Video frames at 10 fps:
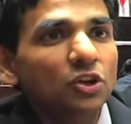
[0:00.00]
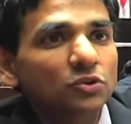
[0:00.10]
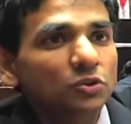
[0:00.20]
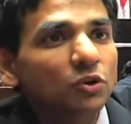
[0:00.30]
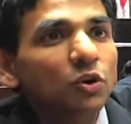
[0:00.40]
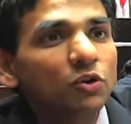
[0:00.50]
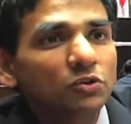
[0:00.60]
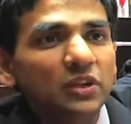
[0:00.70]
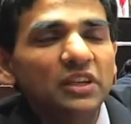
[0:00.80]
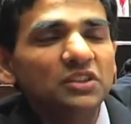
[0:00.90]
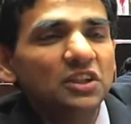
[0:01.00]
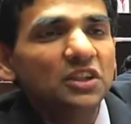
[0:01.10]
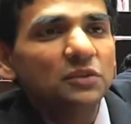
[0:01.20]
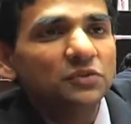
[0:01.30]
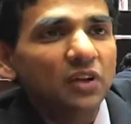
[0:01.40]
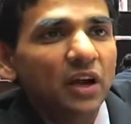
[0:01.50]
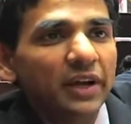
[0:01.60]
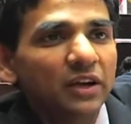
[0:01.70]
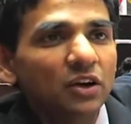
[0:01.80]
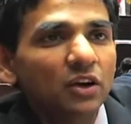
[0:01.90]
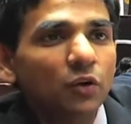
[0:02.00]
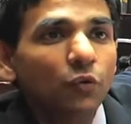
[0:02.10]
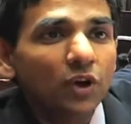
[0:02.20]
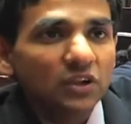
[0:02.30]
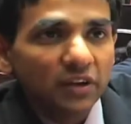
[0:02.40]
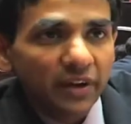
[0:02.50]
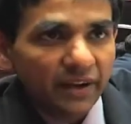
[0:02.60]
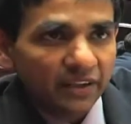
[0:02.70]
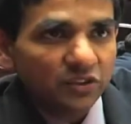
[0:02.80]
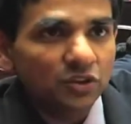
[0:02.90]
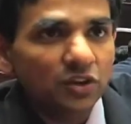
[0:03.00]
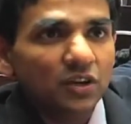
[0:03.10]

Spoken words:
should go to initiatives like water aid,